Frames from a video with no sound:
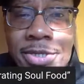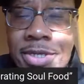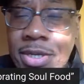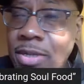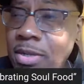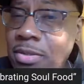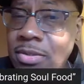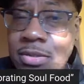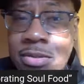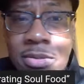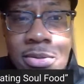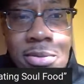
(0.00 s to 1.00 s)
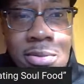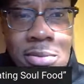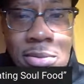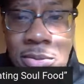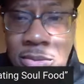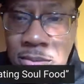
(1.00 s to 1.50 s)
and cheese,
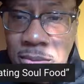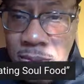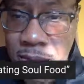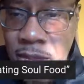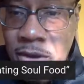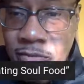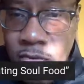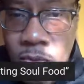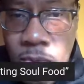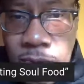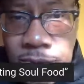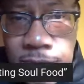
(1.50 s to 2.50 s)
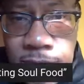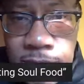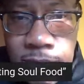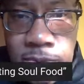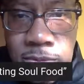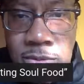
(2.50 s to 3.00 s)
and of
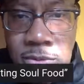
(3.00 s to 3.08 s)
course,